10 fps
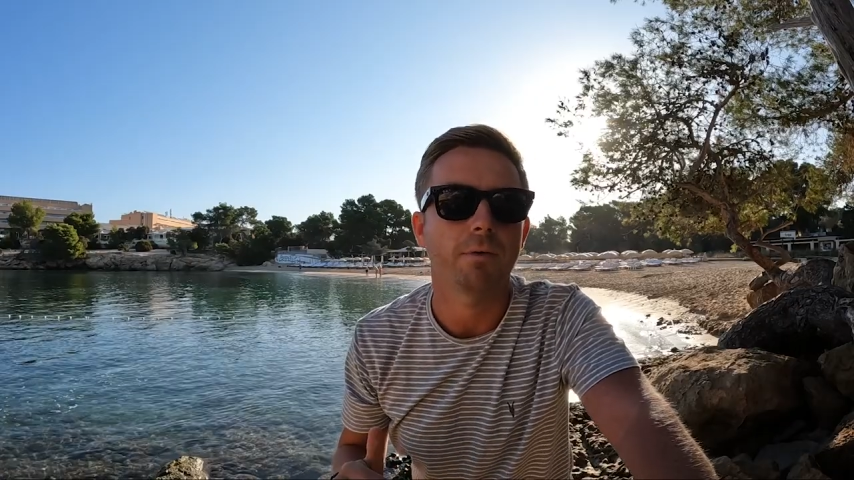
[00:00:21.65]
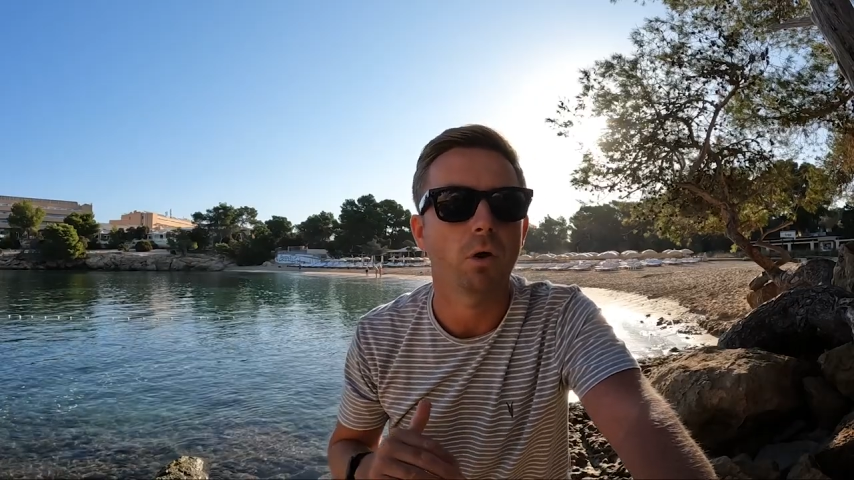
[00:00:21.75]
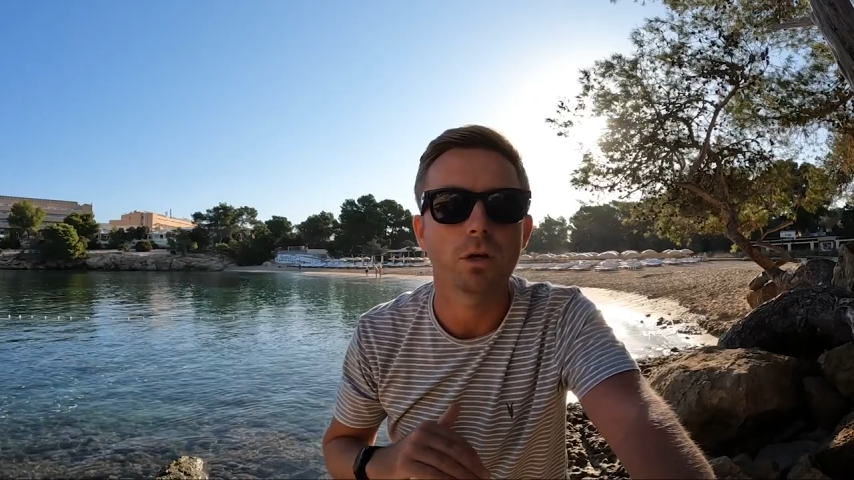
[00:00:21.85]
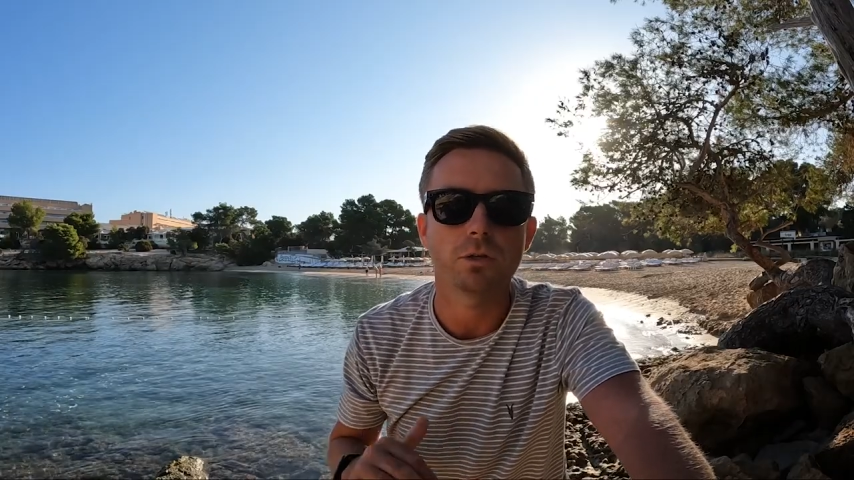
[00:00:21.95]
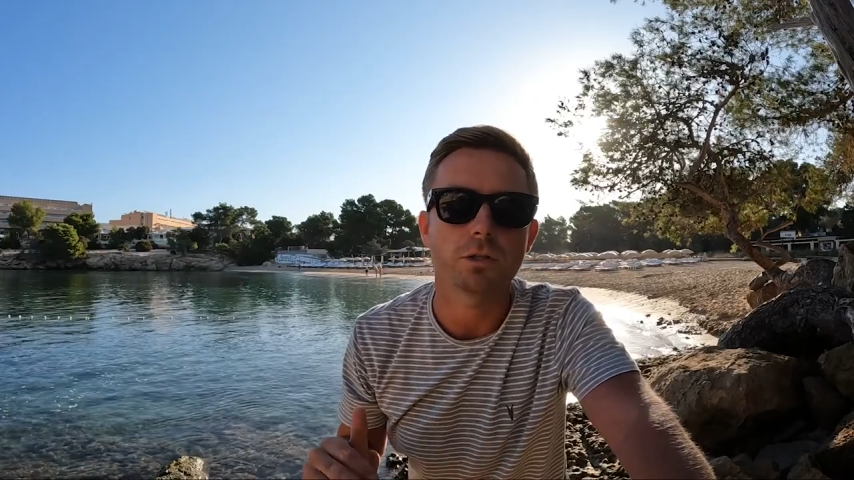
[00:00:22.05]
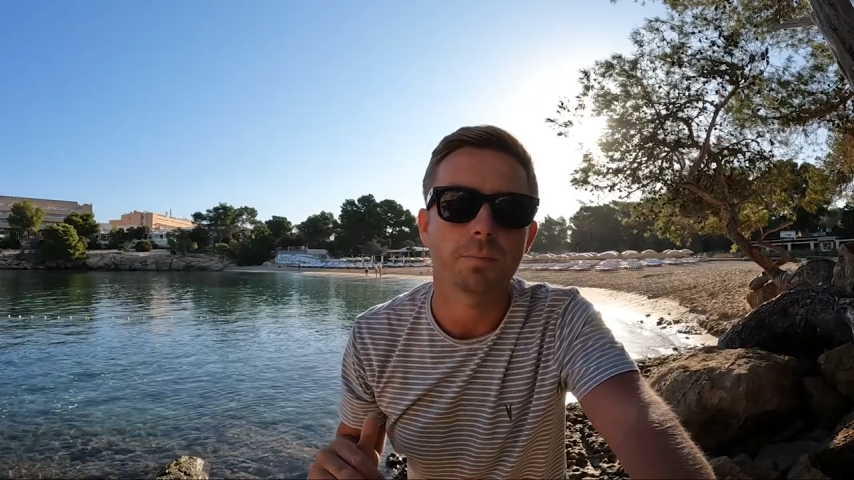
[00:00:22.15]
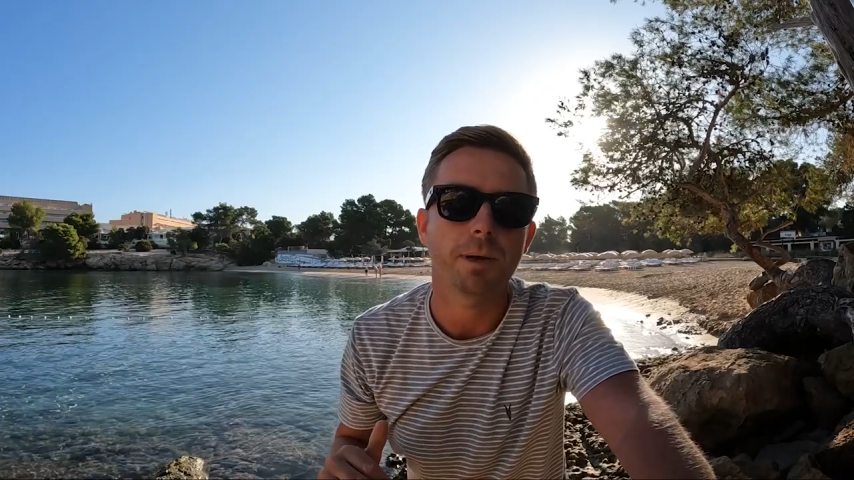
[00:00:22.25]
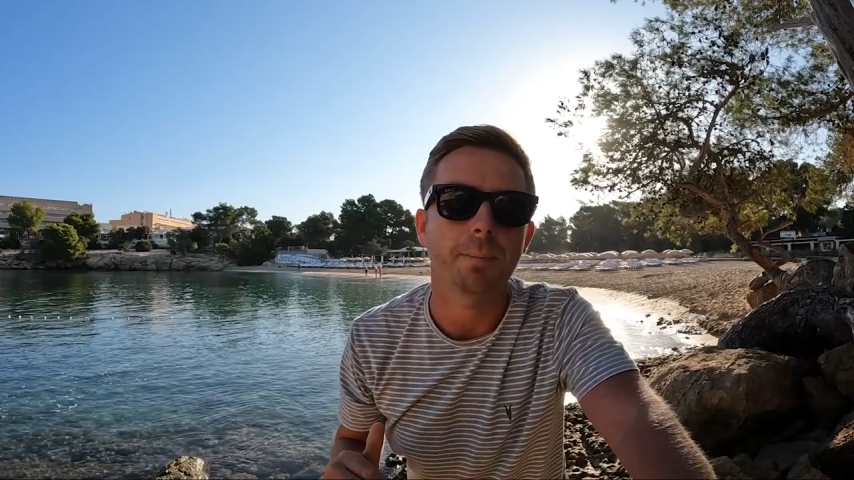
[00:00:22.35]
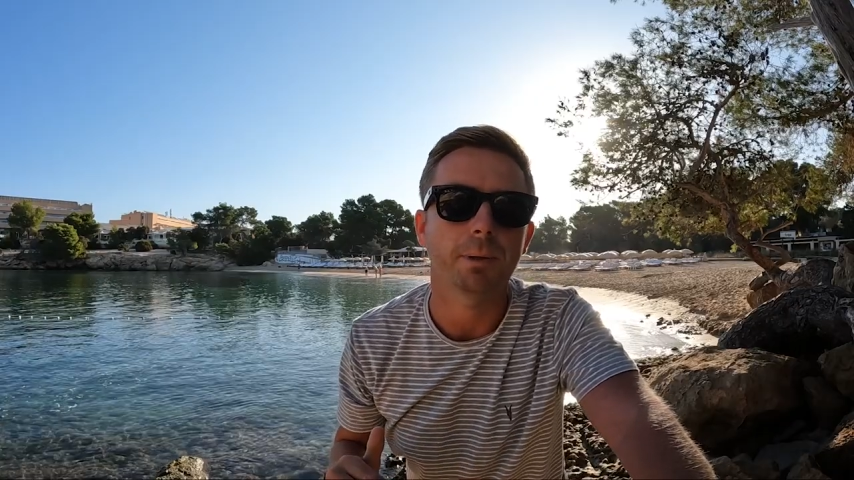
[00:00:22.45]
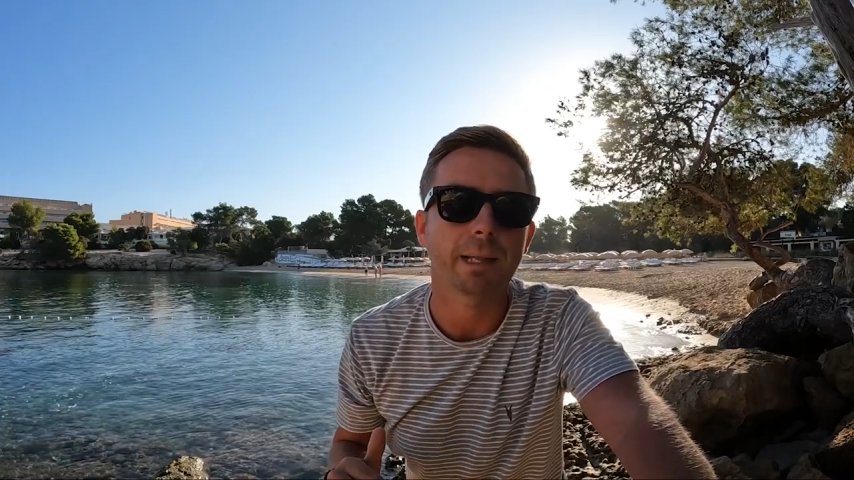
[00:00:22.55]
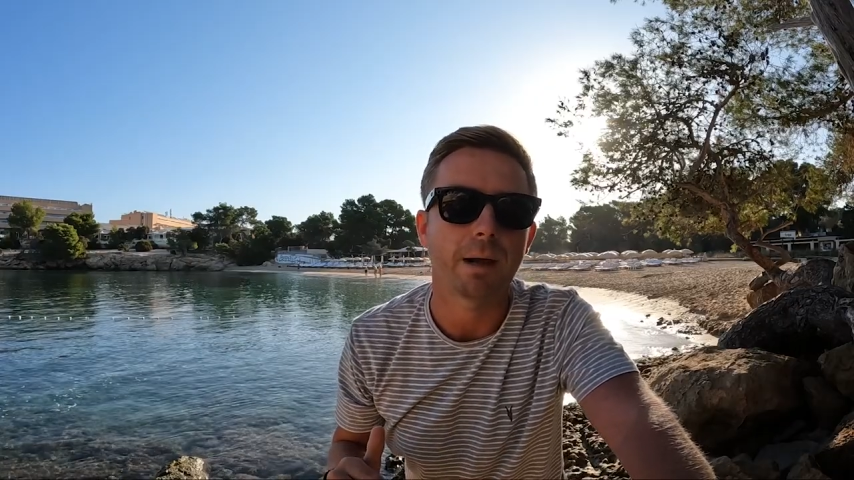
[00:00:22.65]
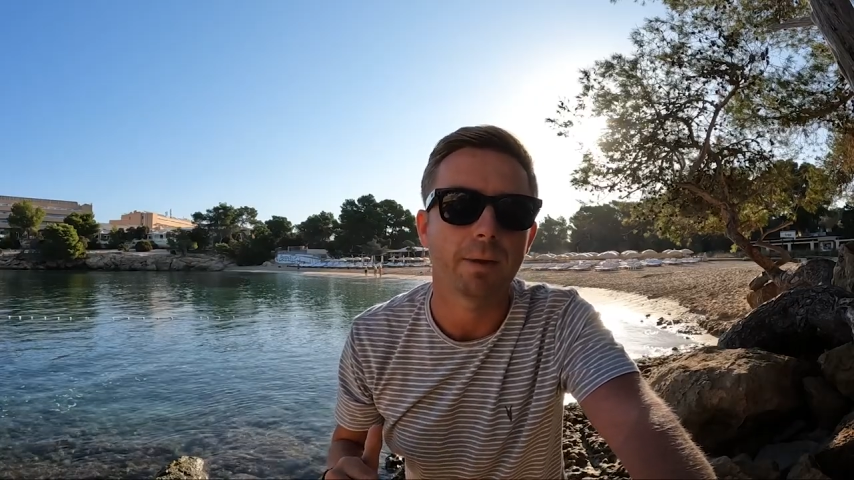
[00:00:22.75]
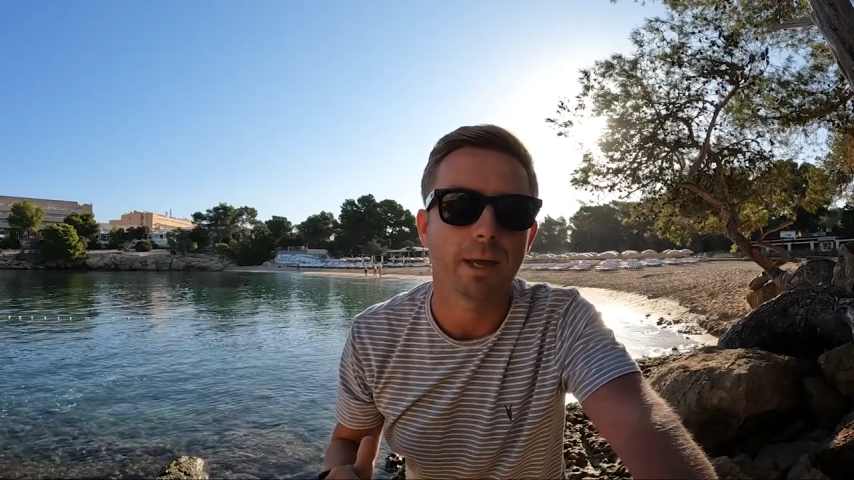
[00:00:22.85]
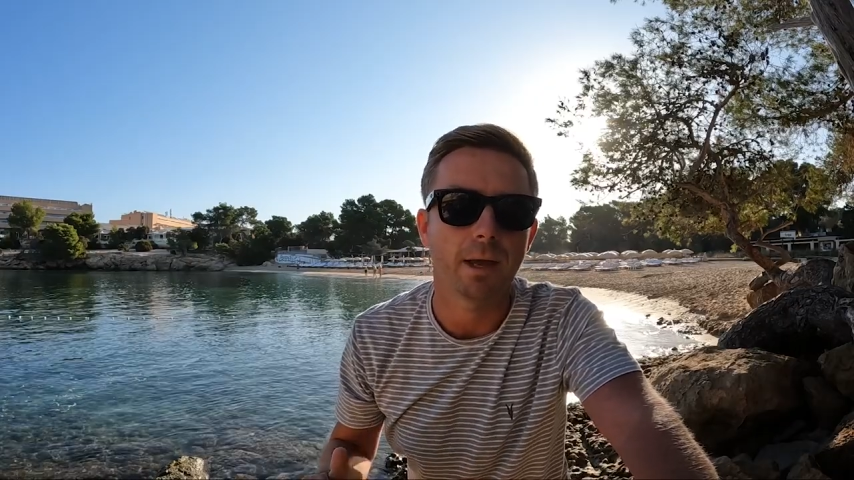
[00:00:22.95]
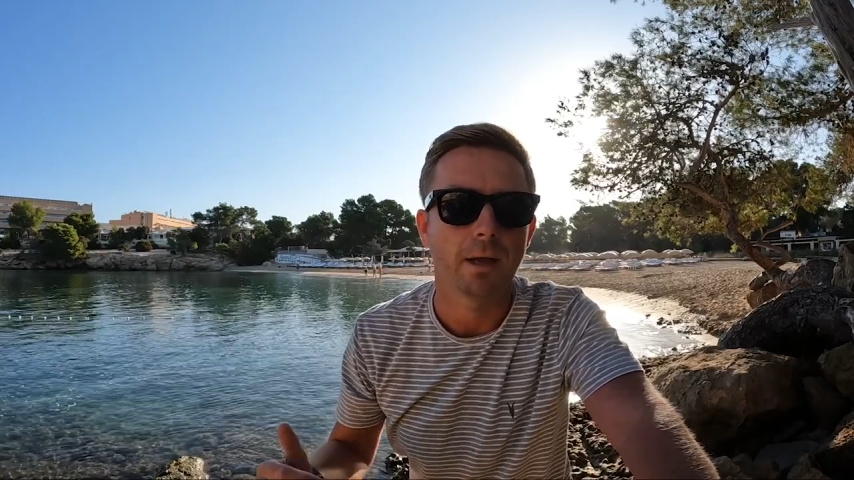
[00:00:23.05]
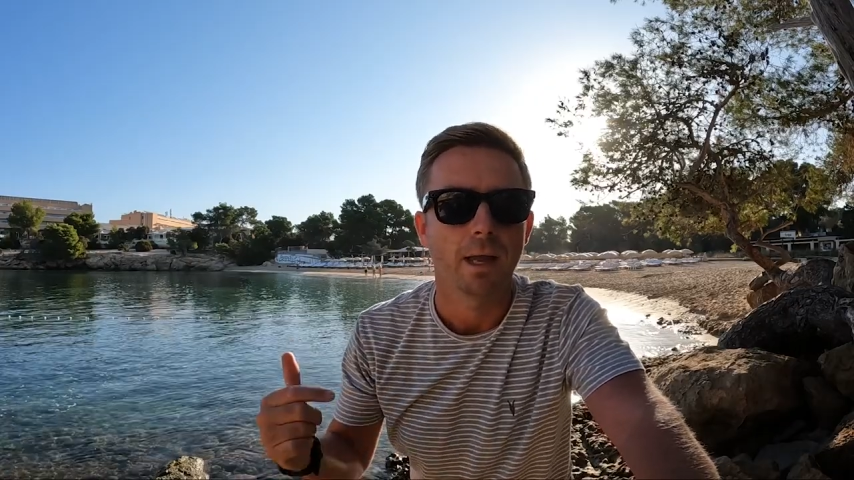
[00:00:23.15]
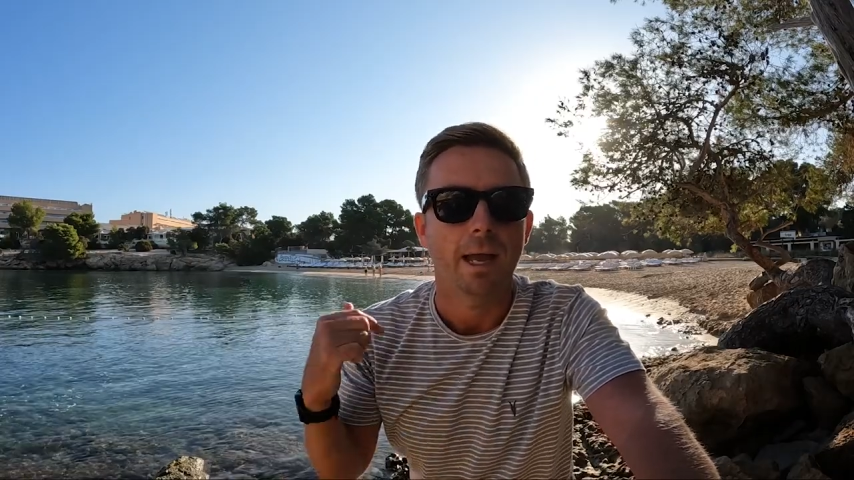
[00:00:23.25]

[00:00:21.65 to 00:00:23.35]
hundreds of people down here